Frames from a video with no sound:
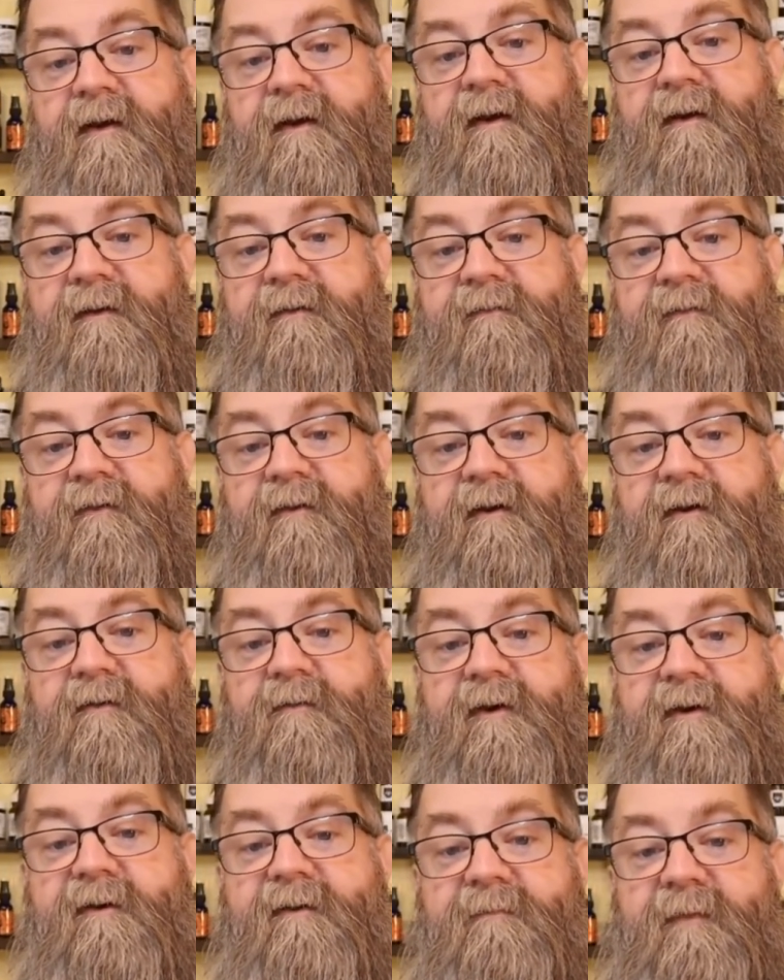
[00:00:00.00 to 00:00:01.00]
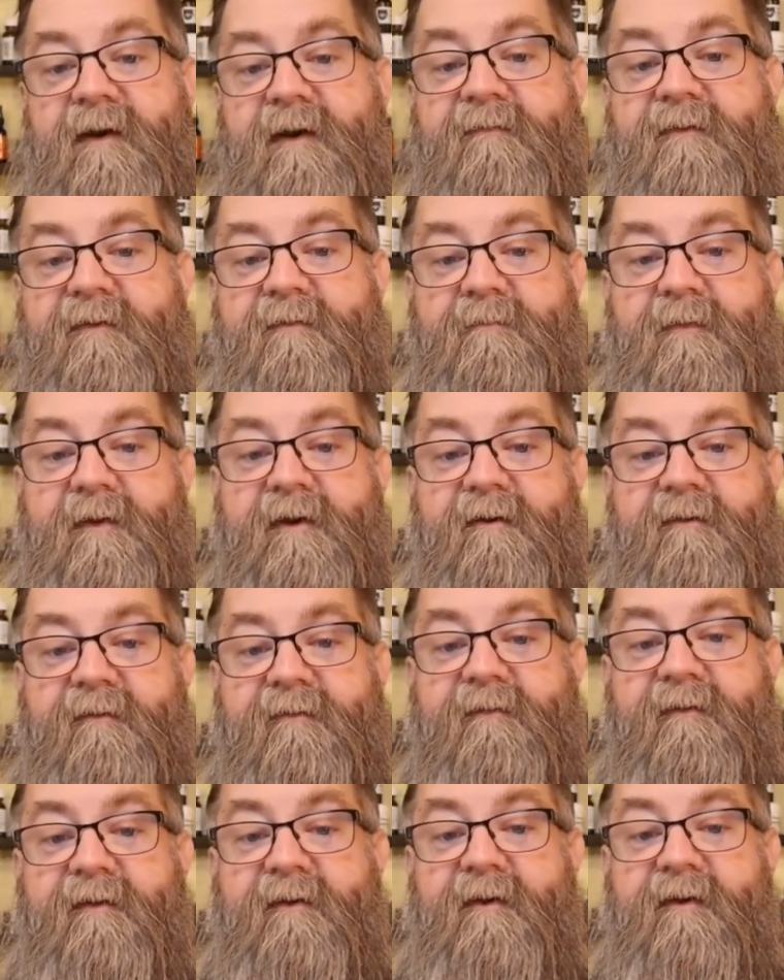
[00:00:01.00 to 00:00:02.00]
as well as Maverick
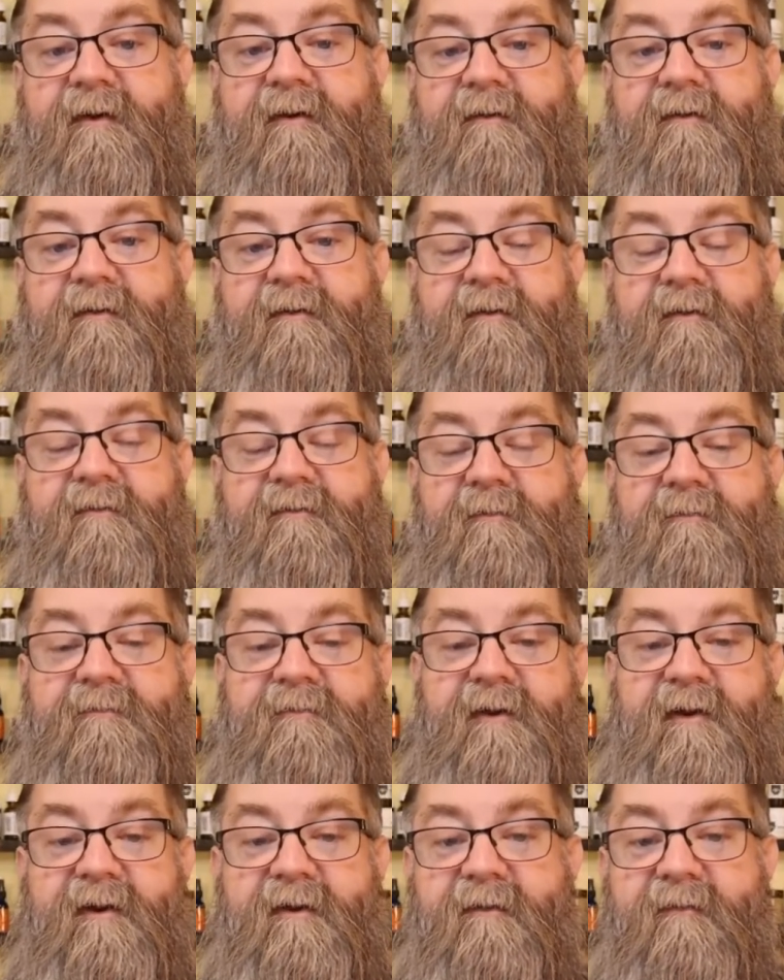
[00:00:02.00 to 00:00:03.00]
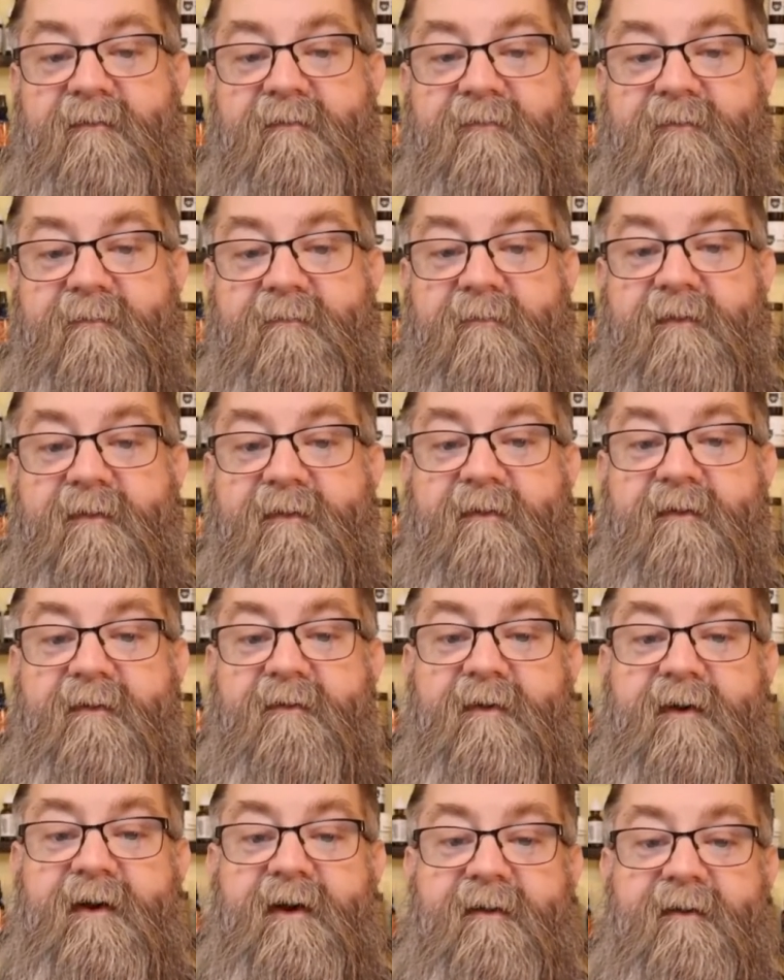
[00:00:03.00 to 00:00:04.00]
Beard's YouTube channel from
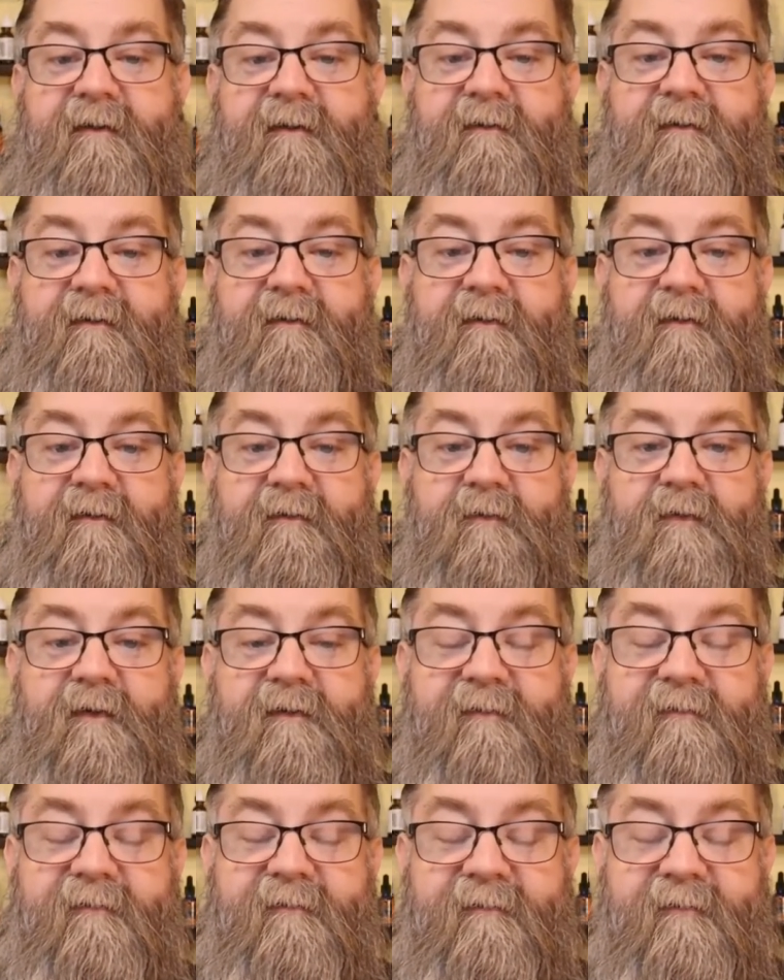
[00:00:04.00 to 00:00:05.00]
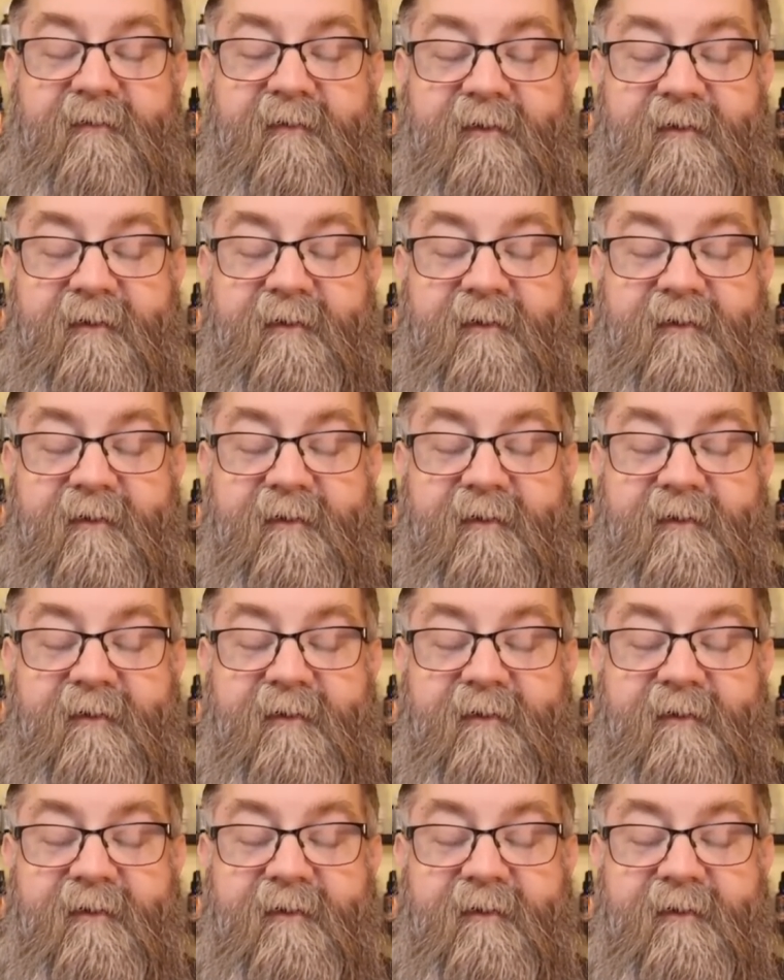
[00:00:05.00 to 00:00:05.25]
when I won this